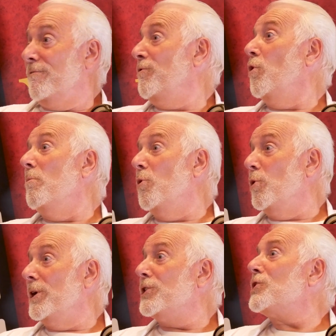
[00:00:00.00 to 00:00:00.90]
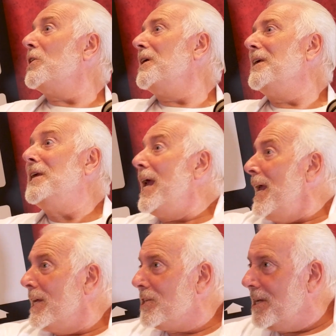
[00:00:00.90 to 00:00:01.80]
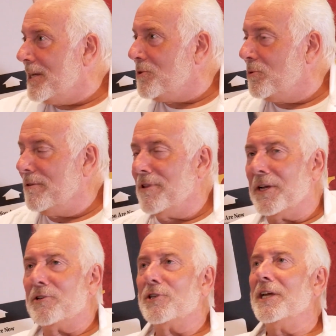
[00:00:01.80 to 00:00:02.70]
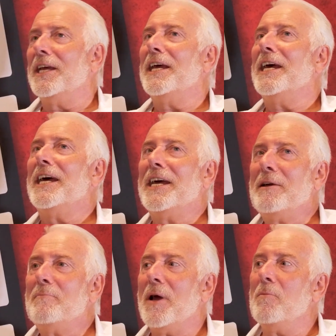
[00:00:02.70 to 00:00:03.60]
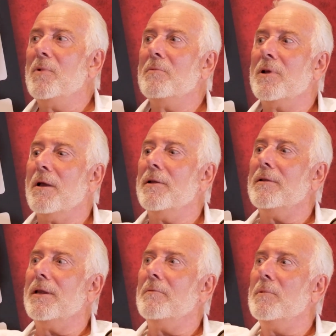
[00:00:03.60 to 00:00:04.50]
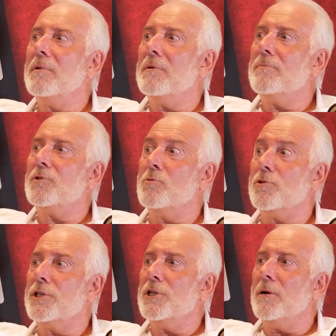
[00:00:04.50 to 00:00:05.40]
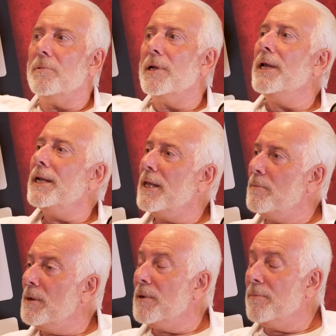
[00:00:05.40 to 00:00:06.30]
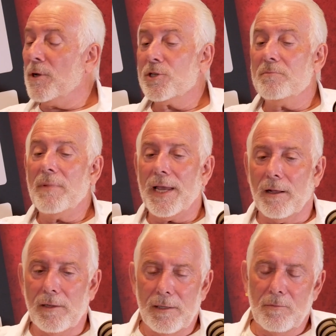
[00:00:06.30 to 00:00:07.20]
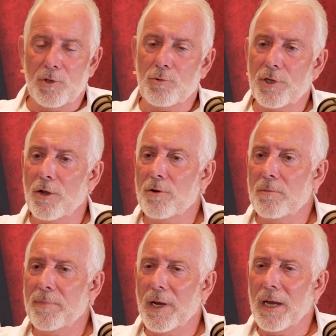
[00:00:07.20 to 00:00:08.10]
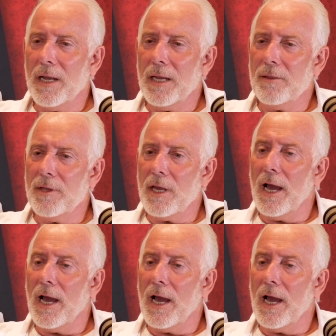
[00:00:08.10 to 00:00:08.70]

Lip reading: Powerboys. Yes, all of those. And we were going, and we were up towards the top. Now the Birmingham Post and Mail, which was owned by the